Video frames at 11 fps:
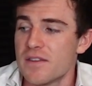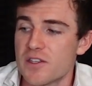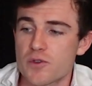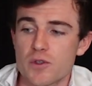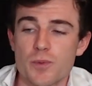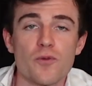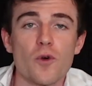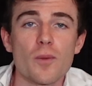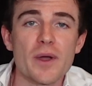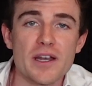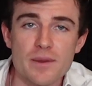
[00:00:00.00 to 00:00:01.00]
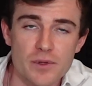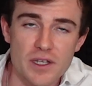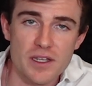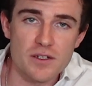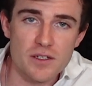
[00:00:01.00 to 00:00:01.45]
This was performed by
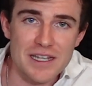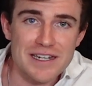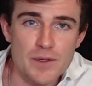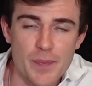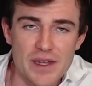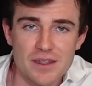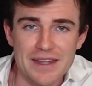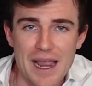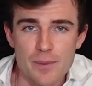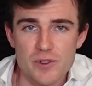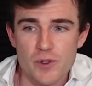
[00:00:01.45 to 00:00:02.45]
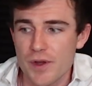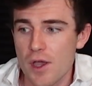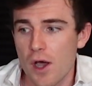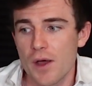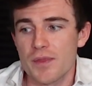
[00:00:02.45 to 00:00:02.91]
an independent
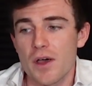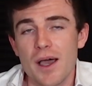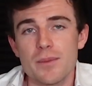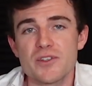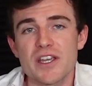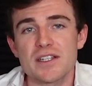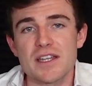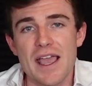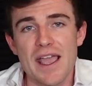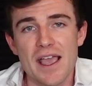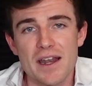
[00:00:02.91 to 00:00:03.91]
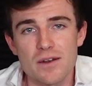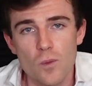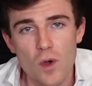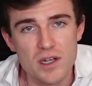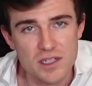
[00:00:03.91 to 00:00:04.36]
laboratory on the object,
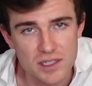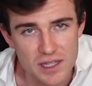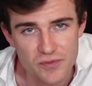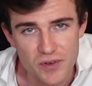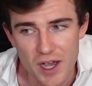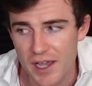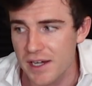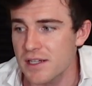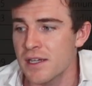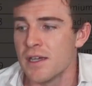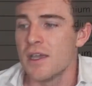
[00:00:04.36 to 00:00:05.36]
and what did they find?